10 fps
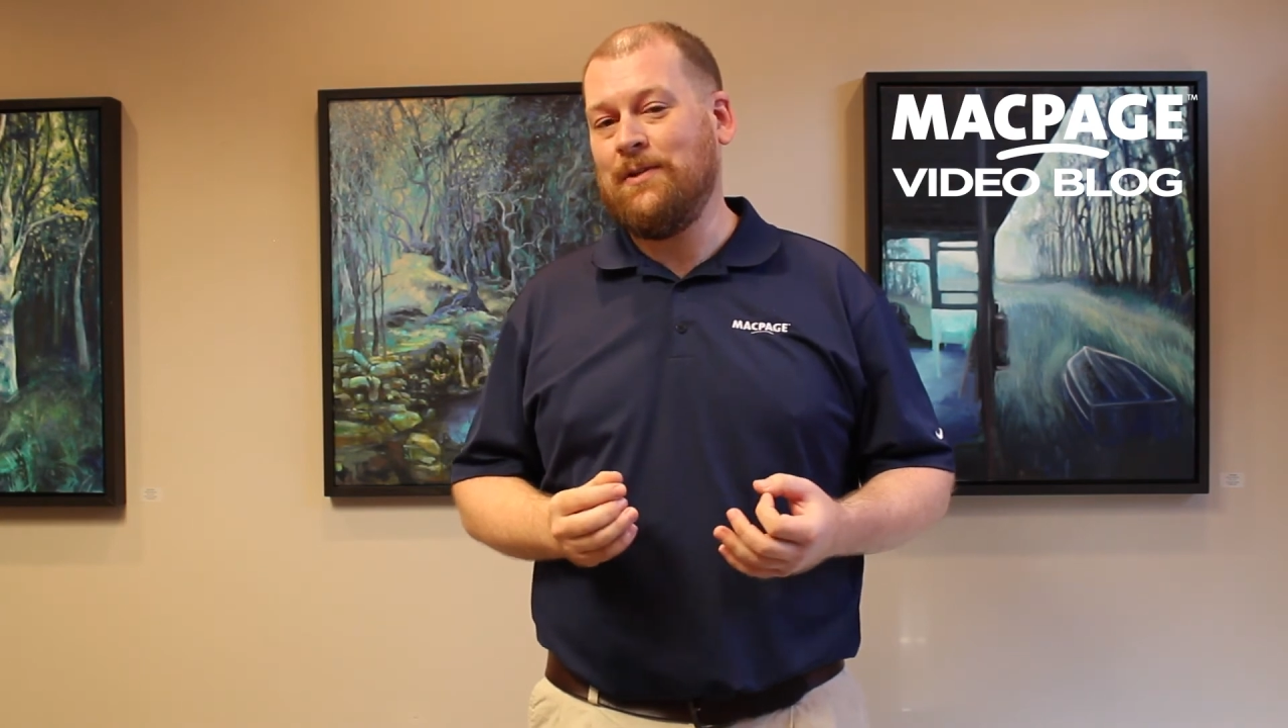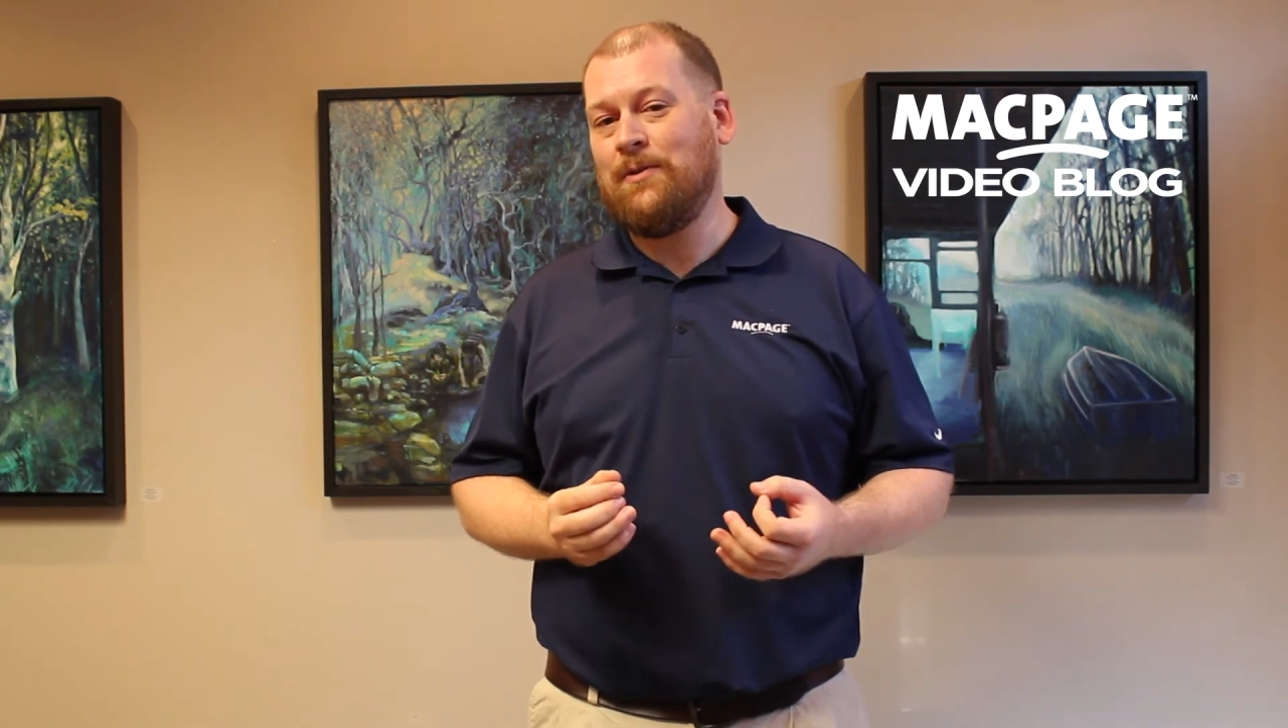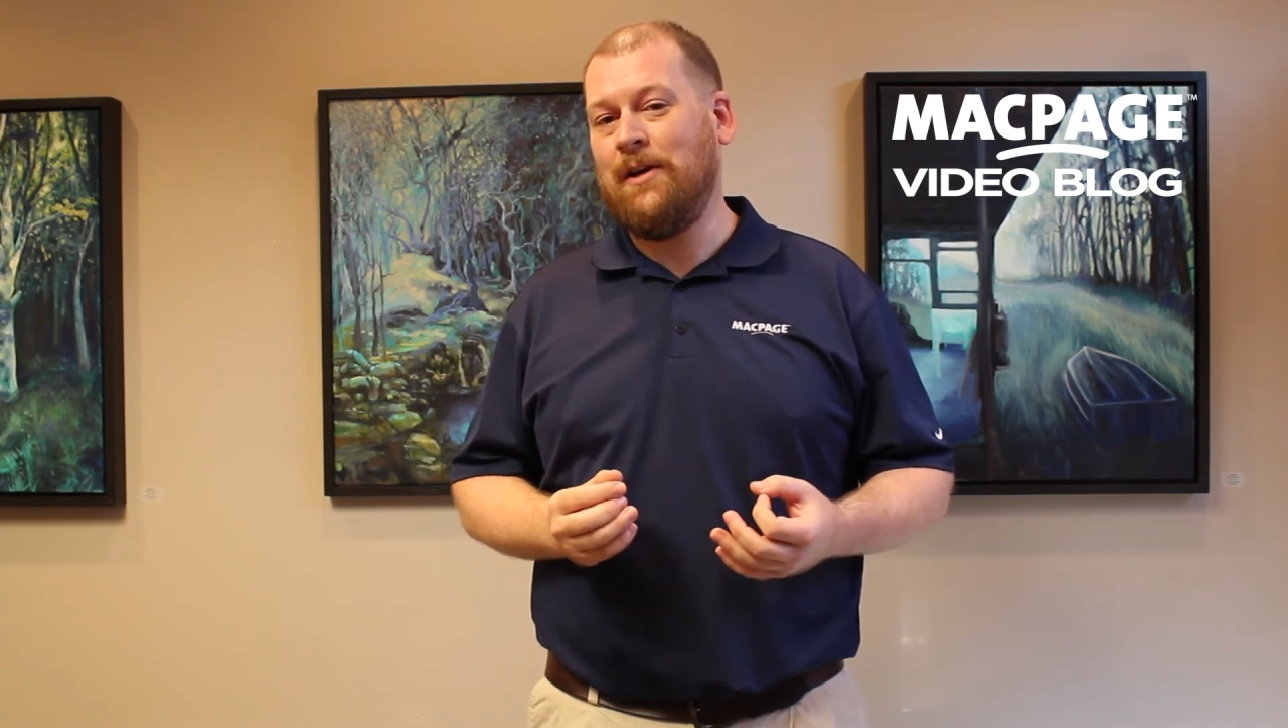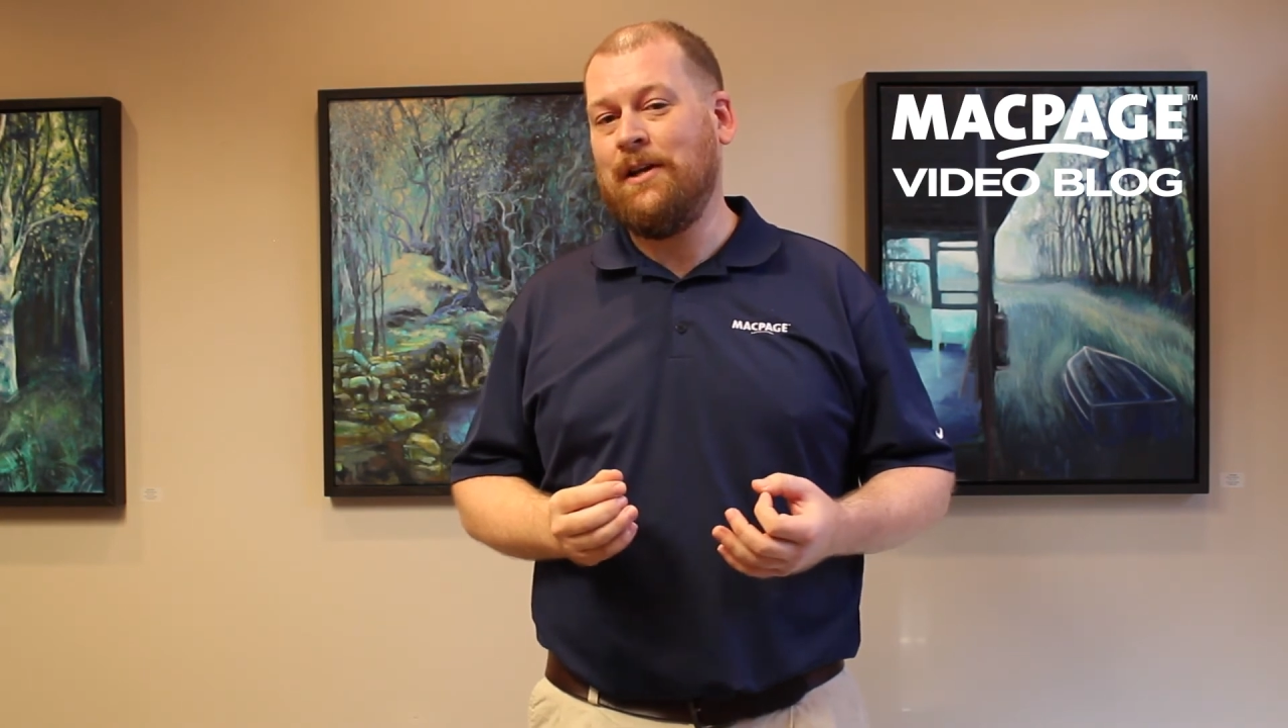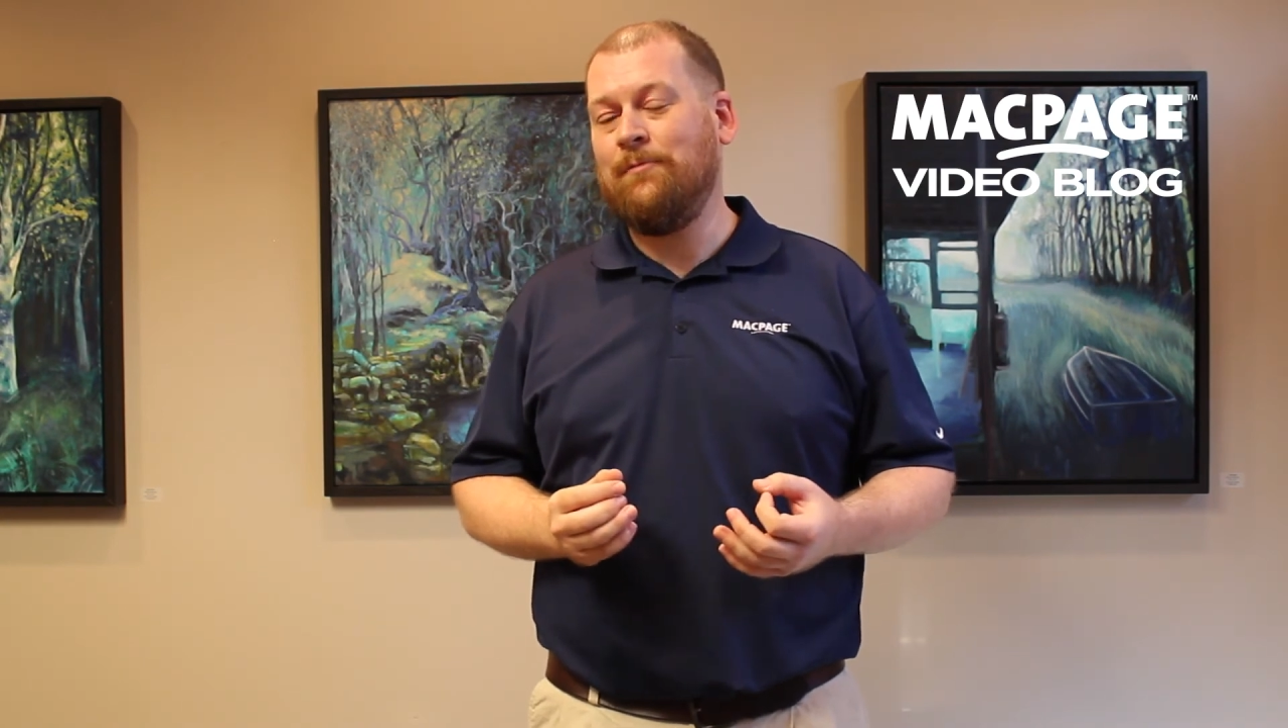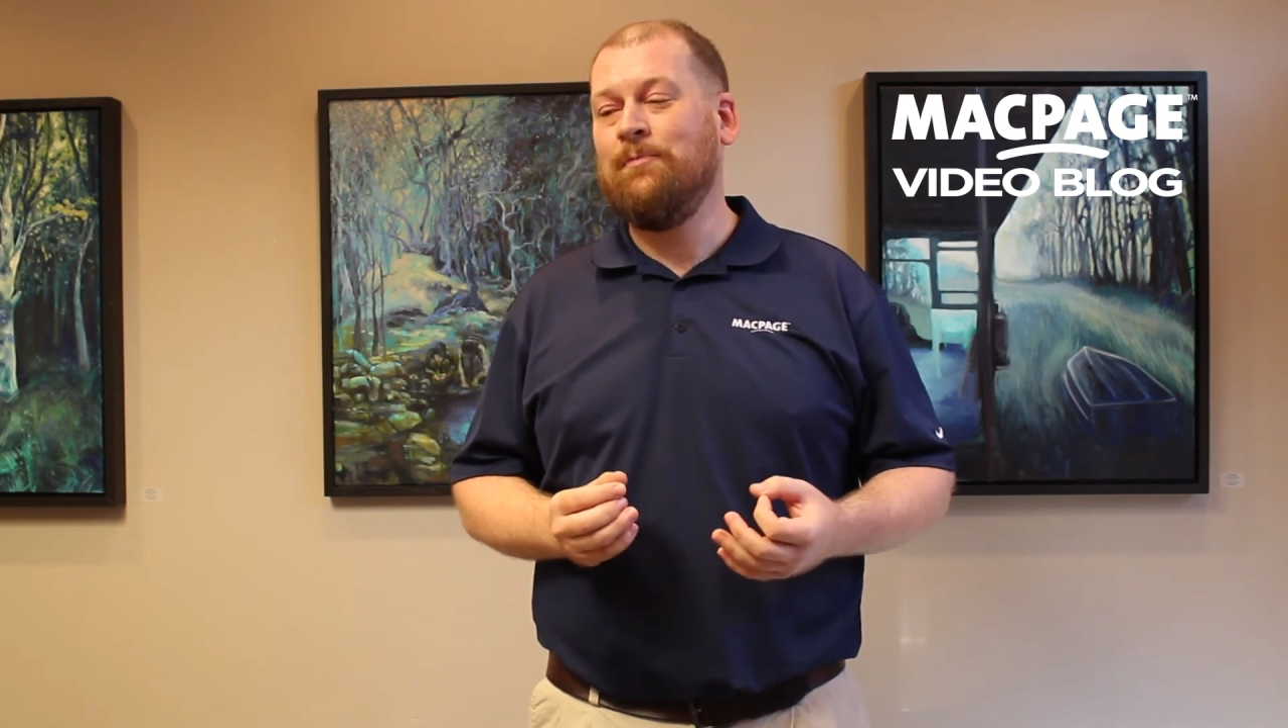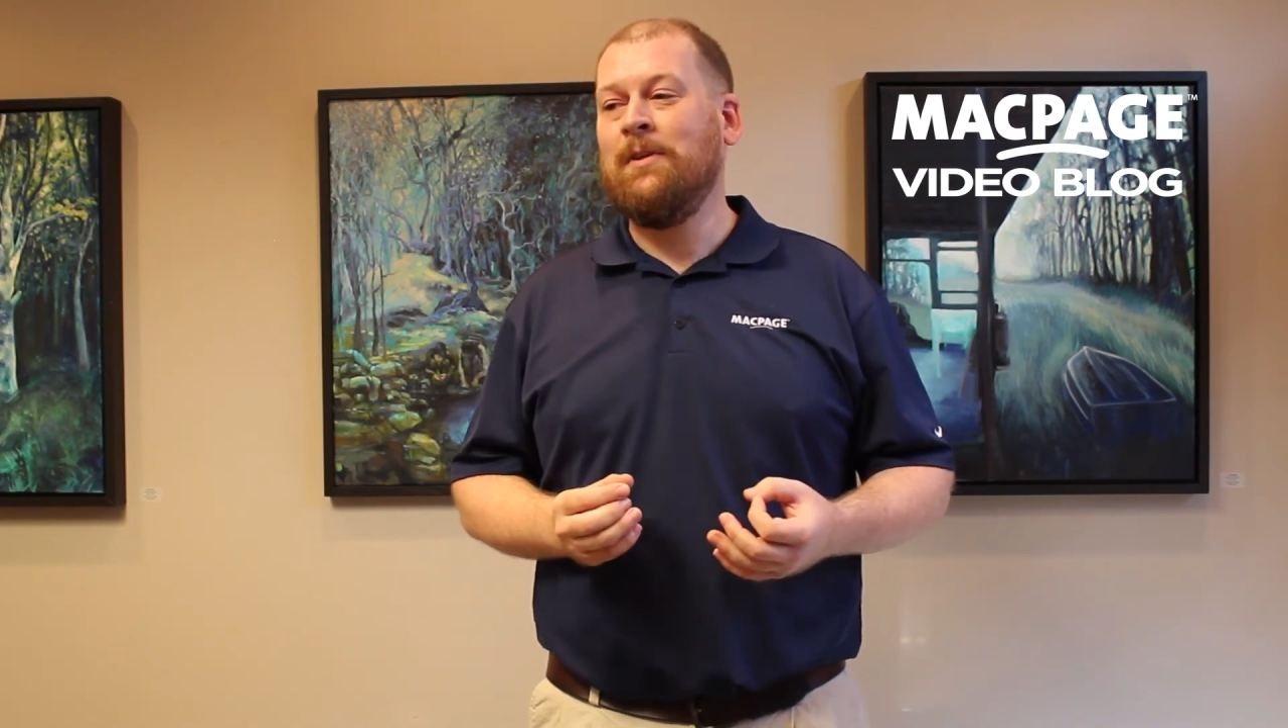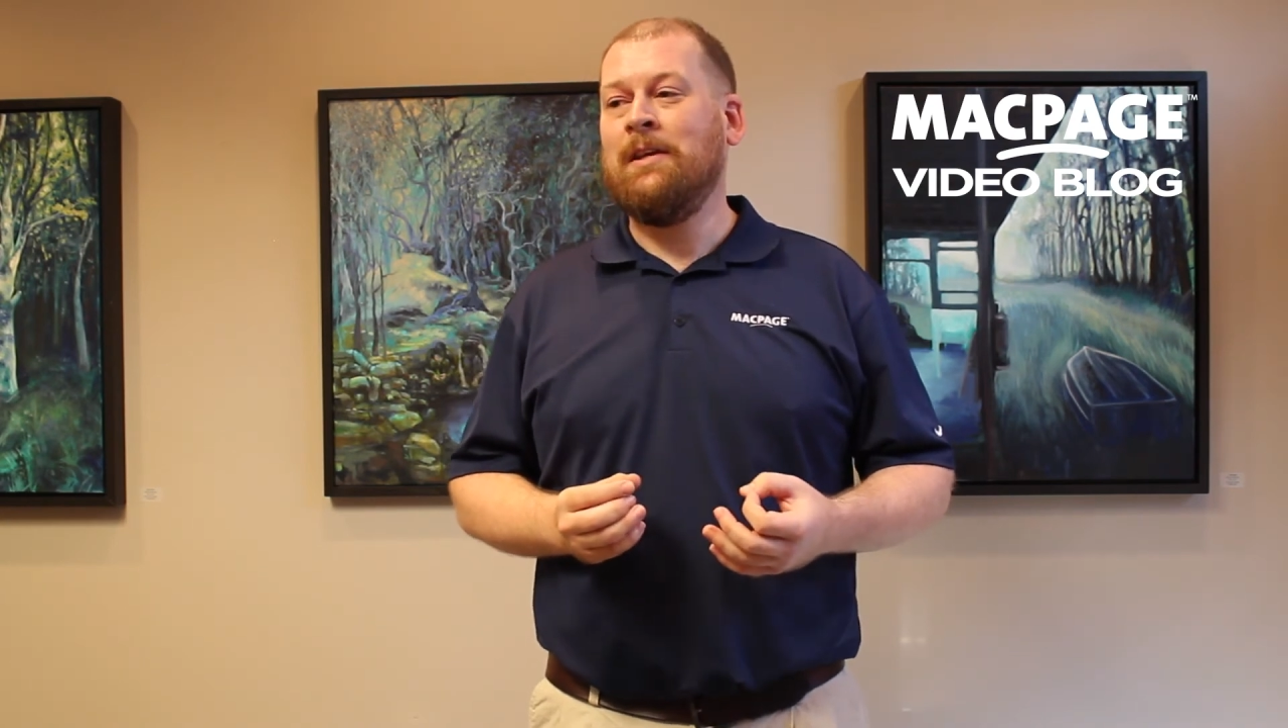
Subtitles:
this credit.